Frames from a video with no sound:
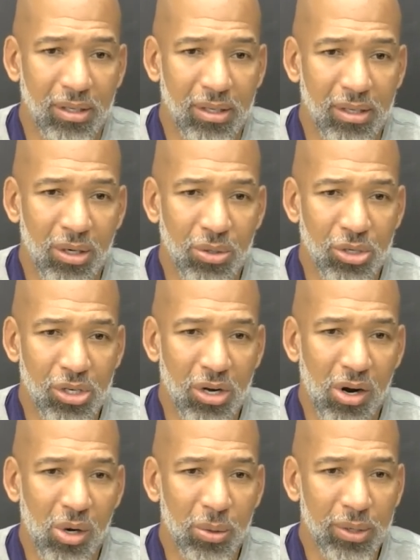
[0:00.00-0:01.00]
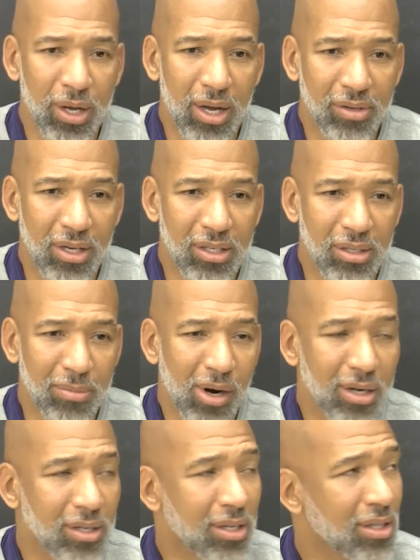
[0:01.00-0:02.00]
Coach Carl would have Kenyon
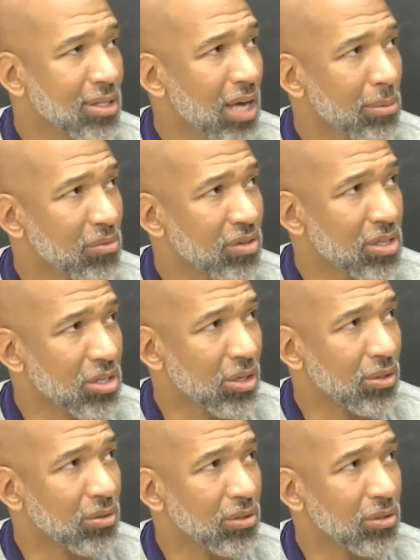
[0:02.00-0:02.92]
Martin at the top of his zone.